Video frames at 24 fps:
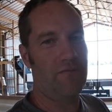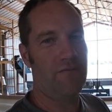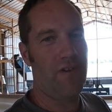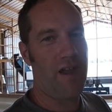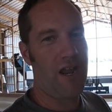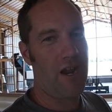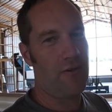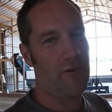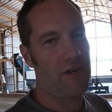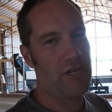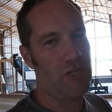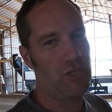
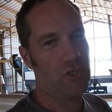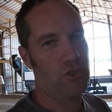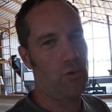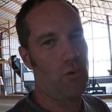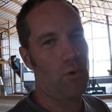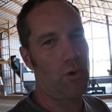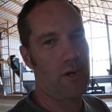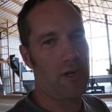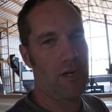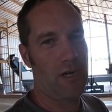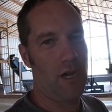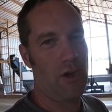very
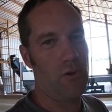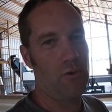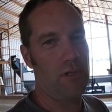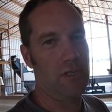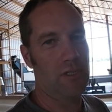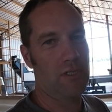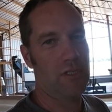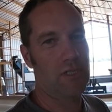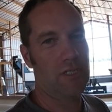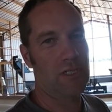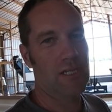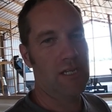short
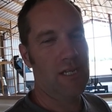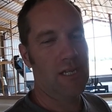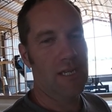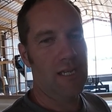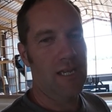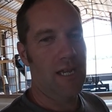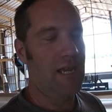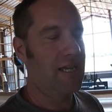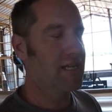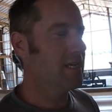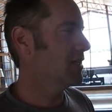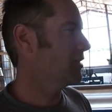notice
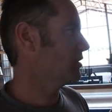and